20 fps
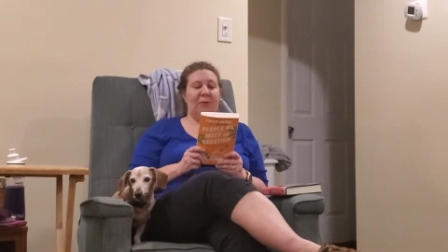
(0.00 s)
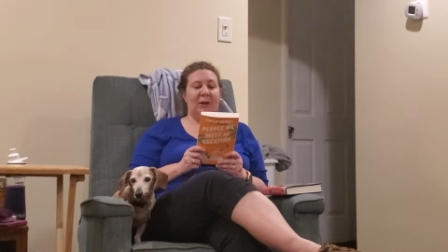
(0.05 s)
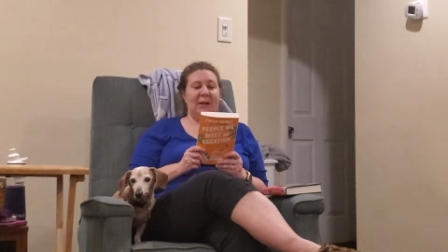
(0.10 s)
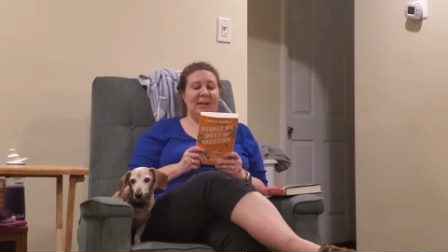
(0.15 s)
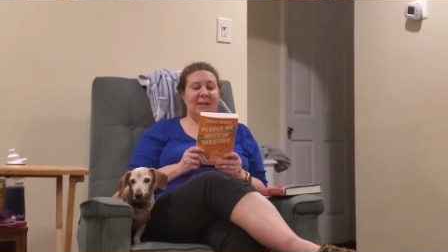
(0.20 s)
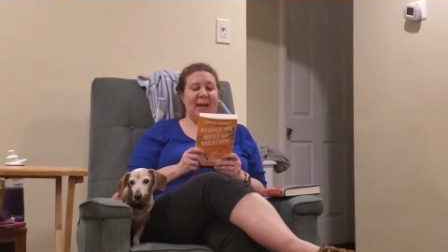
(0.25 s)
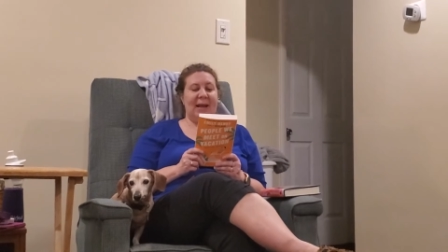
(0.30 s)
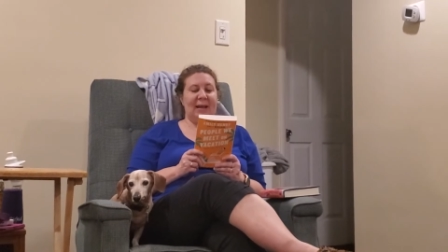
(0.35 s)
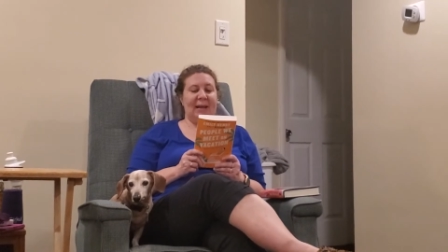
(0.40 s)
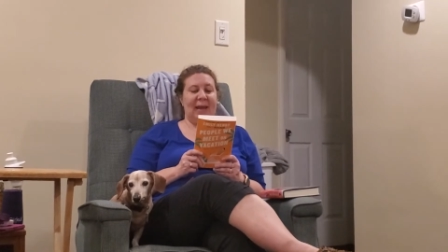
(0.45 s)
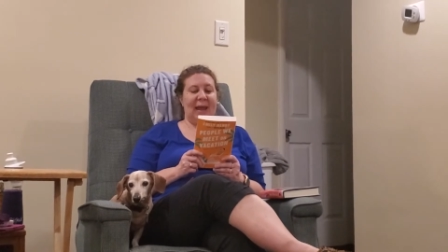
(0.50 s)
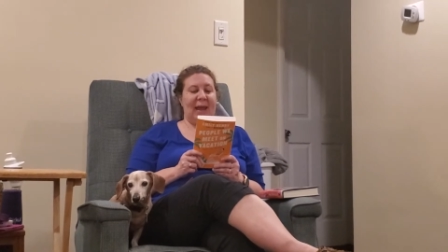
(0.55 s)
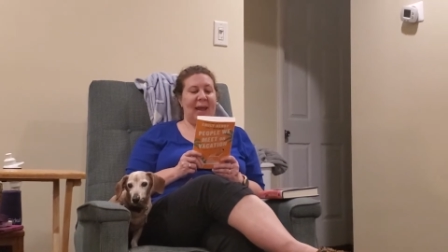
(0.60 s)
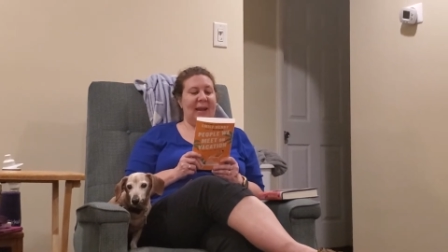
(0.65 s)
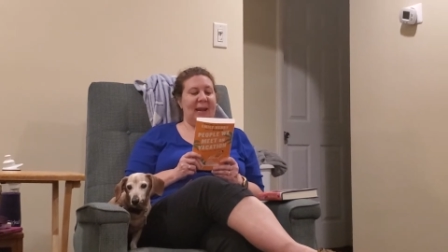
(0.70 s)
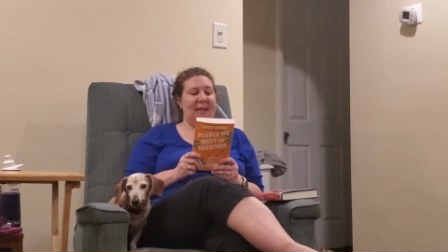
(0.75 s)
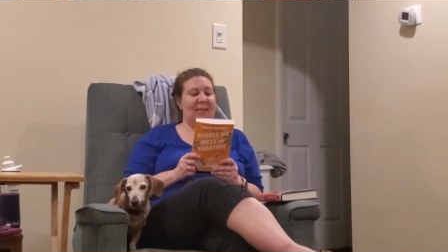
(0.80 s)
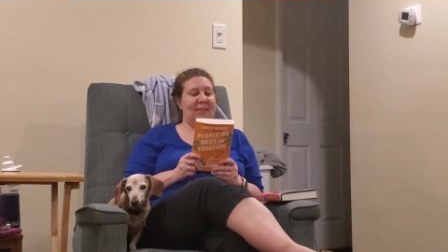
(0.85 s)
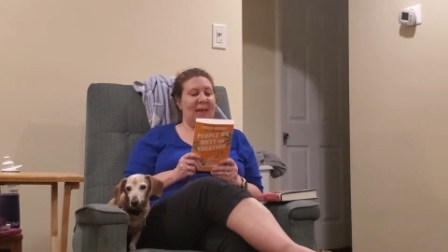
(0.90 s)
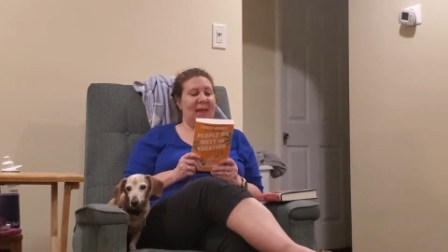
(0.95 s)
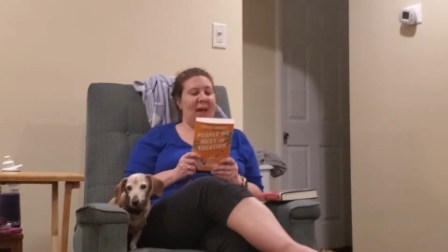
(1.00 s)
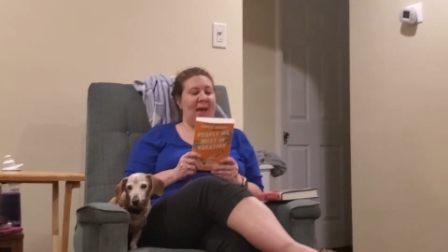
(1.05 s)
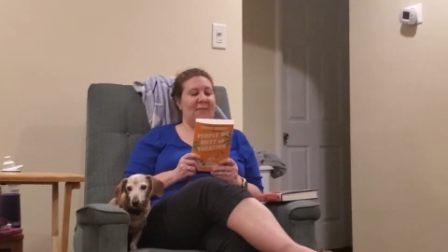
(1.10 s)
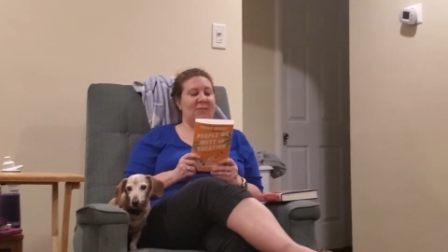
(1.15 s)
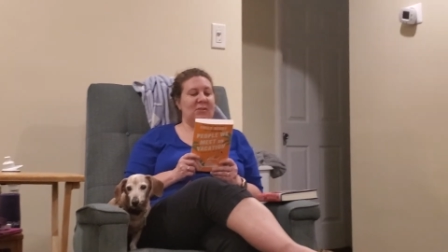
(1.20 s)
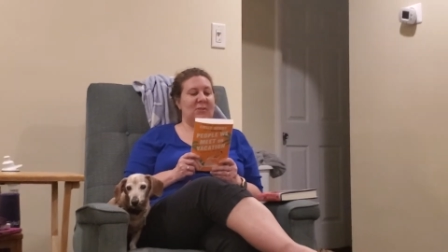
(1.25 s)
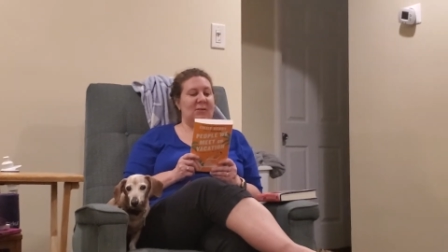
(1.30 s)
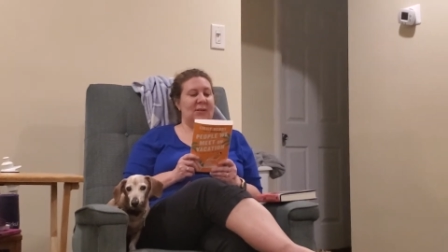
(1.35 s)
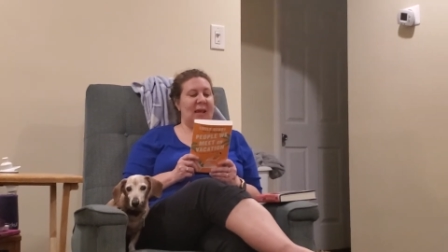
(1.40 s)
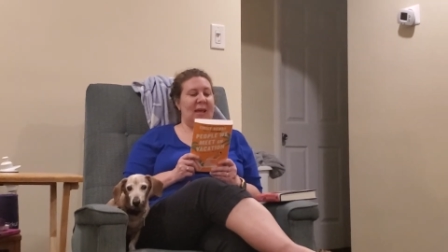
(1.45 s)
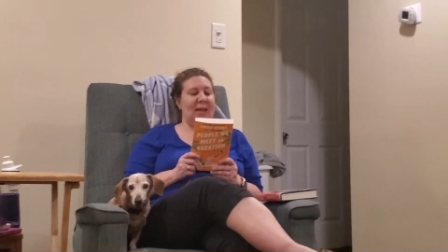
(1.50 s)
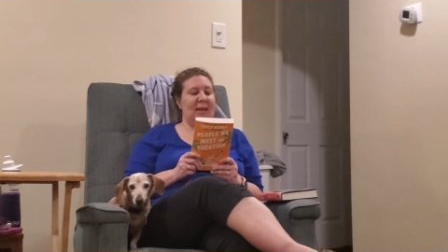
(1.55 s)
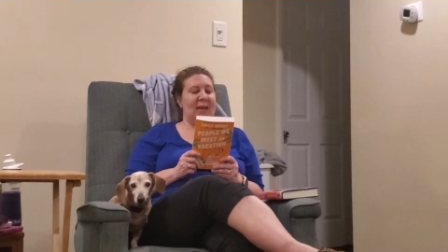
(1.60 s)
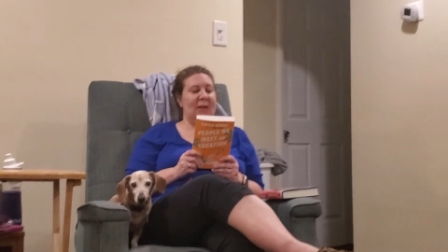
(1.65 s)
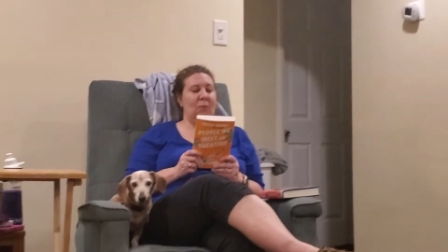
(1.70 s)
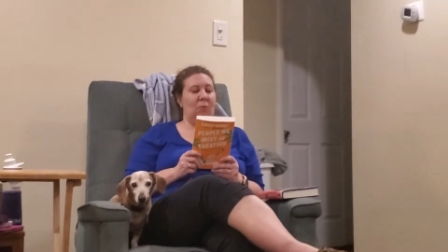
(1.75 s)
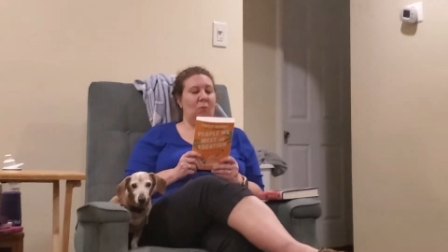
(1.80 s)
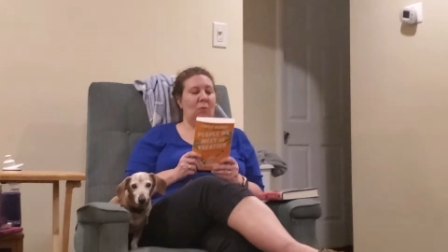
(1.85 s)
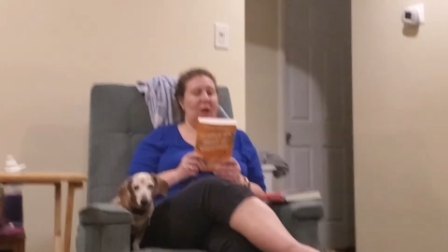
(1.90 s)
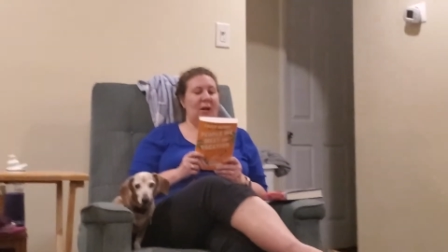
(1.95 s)
for a decade, they have
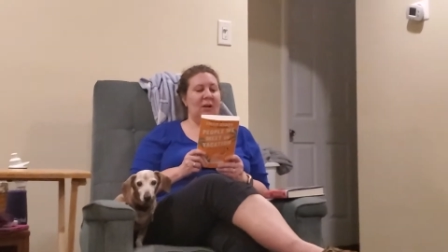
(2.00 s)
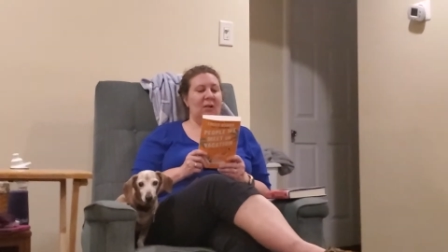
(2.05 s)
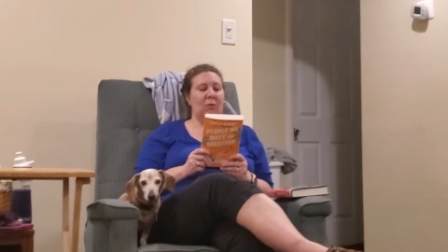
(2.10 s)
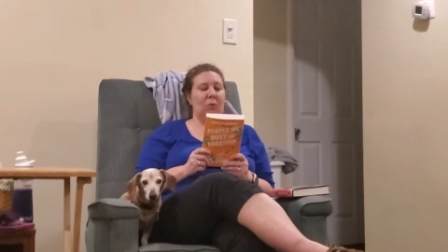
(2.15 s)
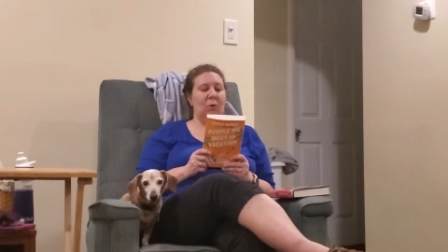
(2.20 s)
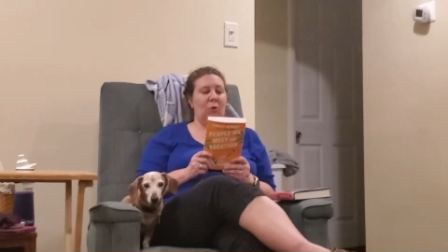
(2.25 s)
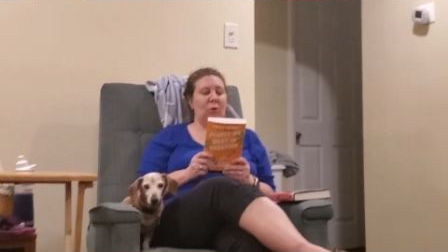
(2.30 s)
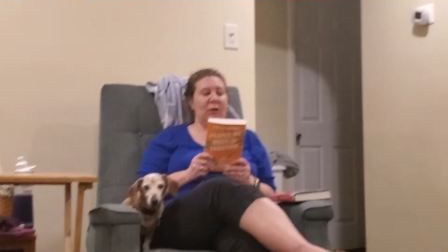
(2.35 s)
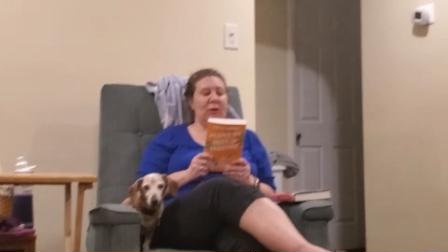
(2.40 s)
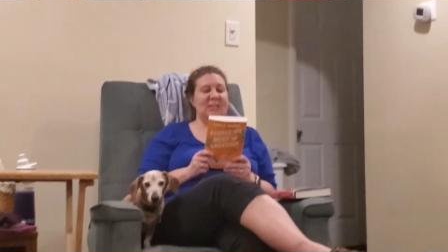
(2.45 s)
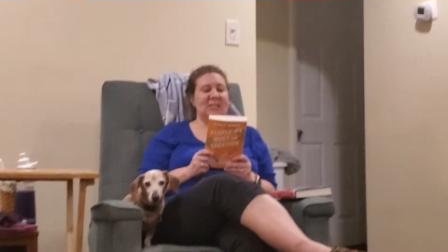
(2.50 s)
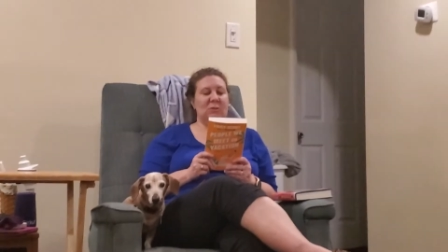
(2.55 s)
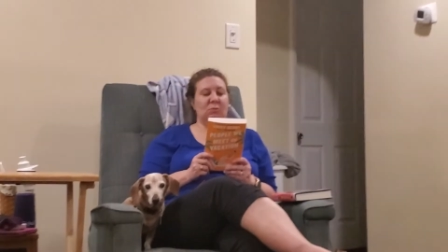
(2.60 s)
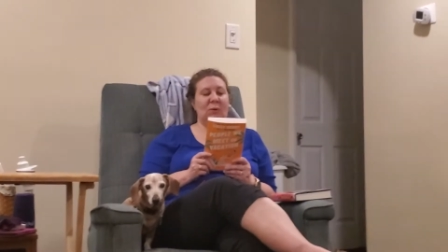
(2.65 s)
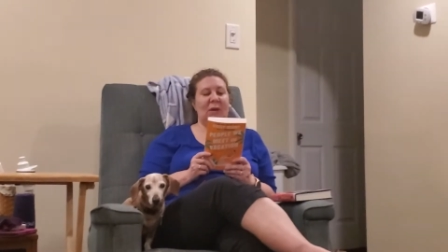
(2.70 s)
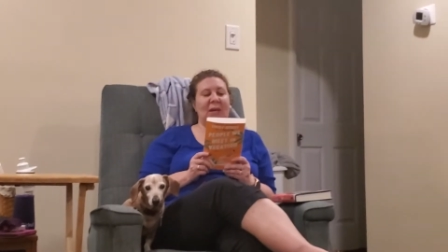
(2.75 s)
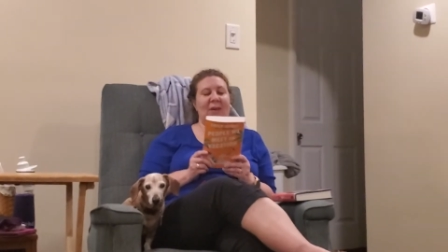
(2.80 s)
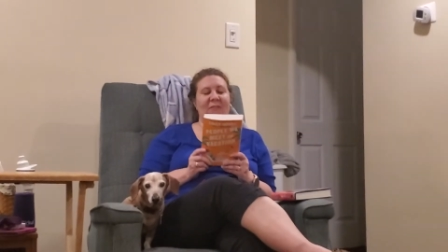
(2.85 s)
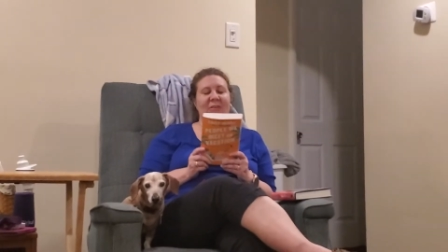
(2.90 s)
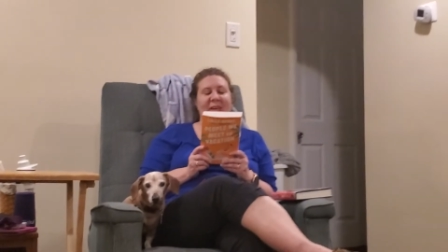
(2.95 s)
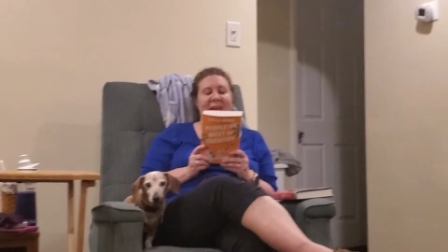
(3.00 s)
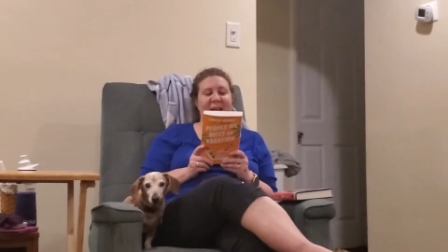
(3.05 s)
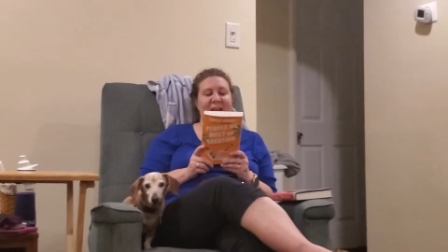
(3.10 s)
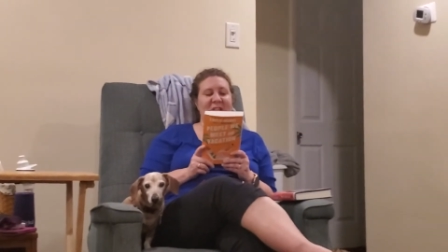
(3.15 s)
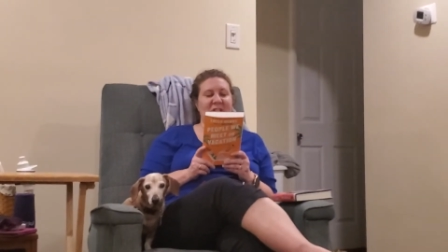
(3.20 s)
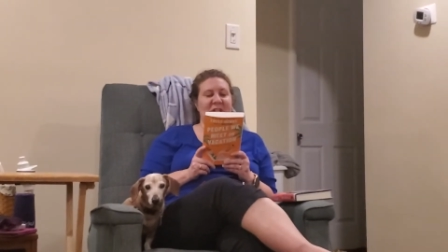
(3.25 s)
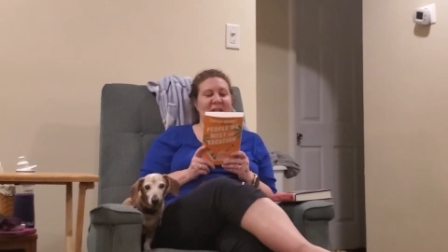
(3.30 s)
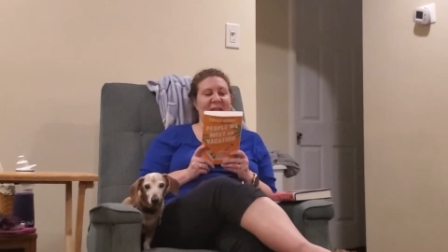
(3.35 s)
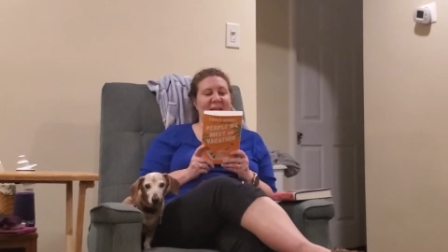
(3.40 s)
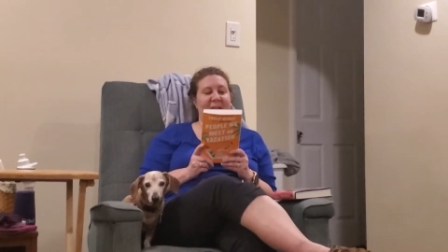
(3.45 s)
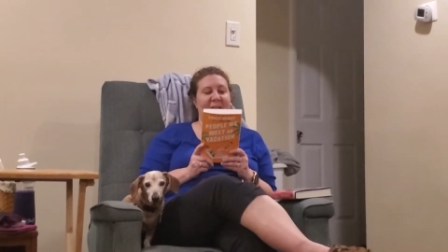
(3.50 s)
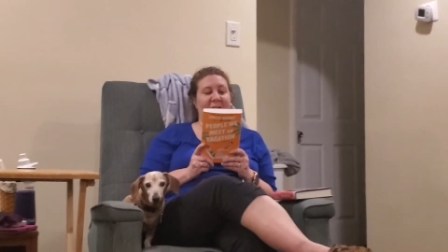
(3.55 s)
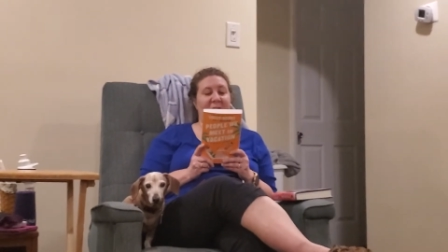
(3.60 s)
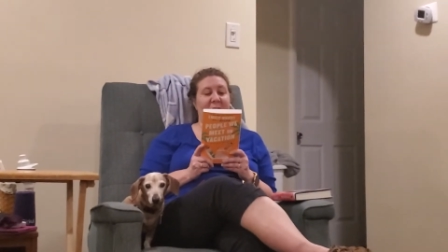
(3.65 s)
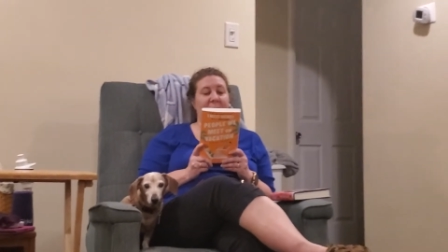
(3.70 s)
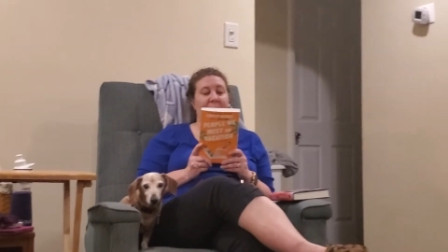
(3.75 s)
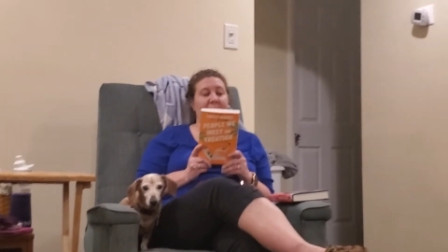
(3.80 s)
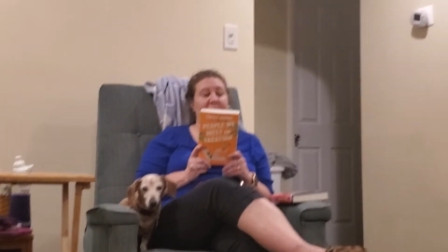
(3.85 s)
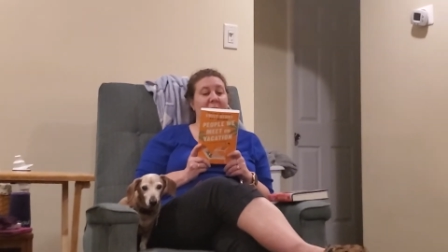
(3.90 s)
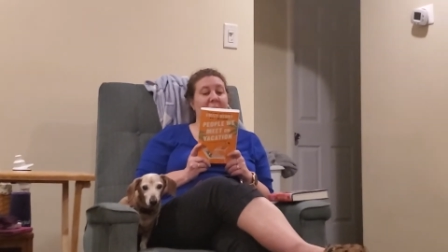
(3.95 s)
taken one glorious week of vacation together.